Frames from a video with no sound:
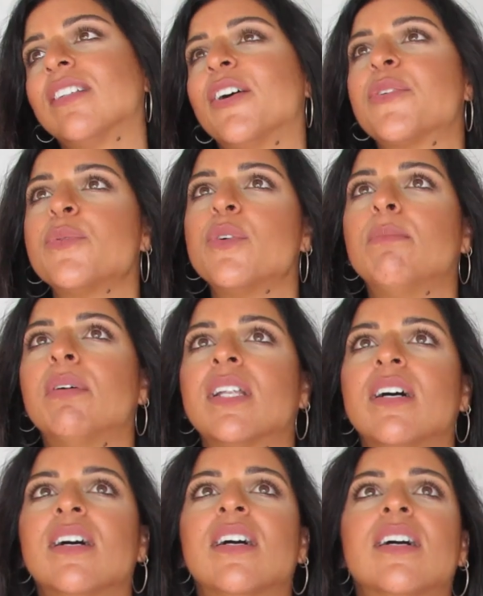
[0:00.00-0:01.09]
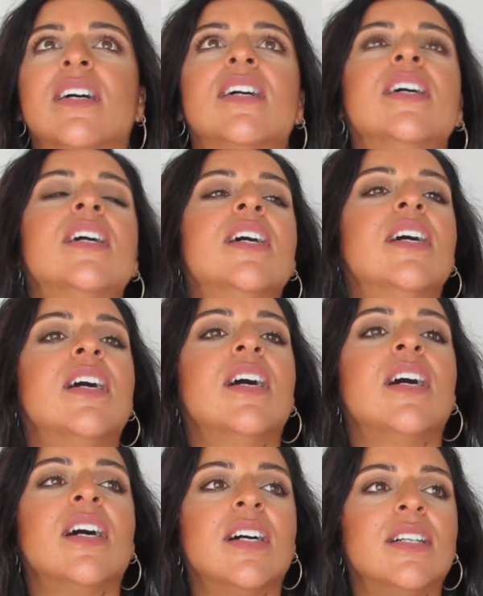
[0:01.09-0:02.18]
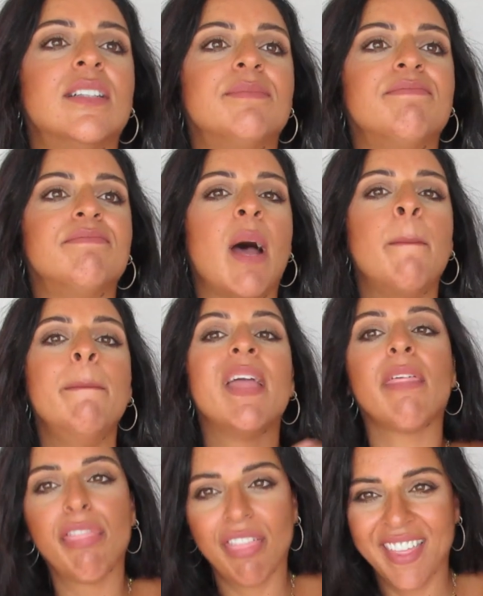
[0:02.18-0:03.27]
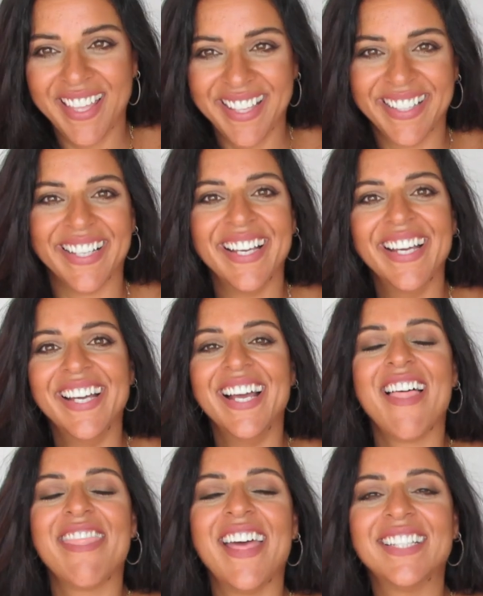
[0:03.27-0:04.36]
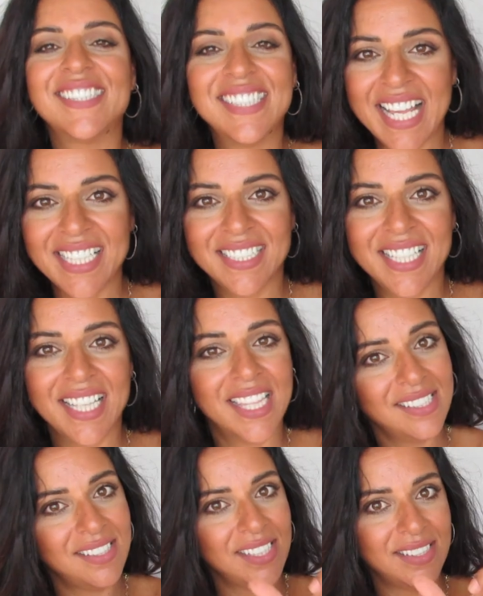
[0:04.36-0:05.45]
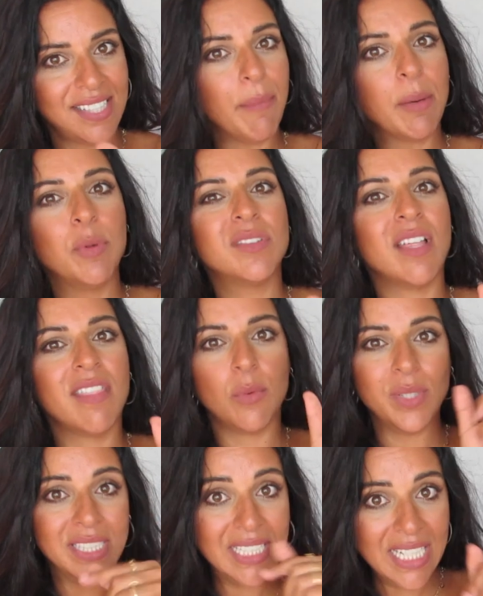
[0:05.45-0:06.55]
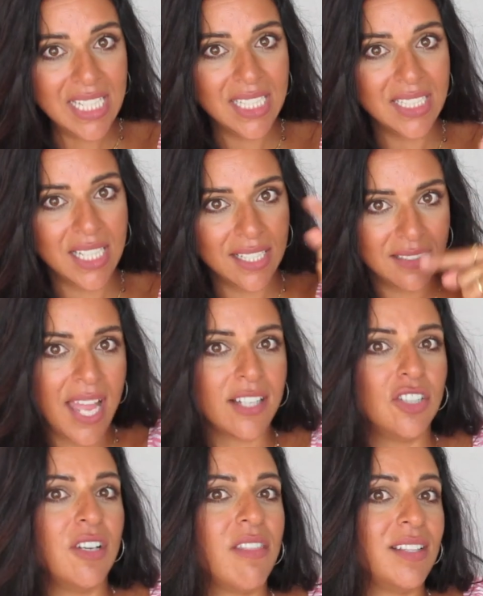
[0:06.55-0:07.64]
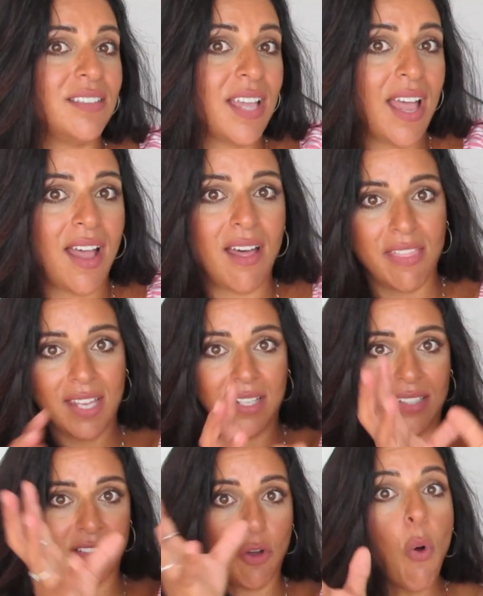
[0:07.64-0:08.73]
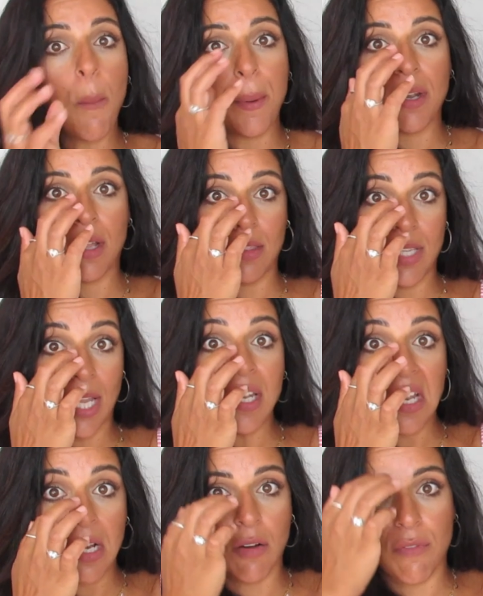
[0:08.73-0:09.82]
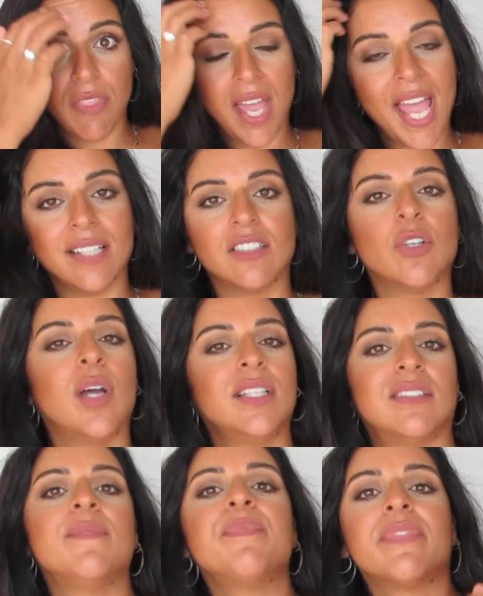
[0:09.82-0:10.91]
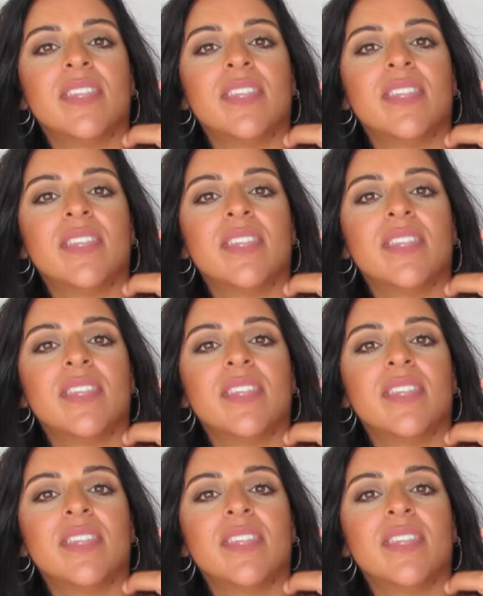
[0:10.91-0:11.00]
a rule, but a myth that says that this ta marbuta that we delete is actually the ta that is open at the ending of the at. So it's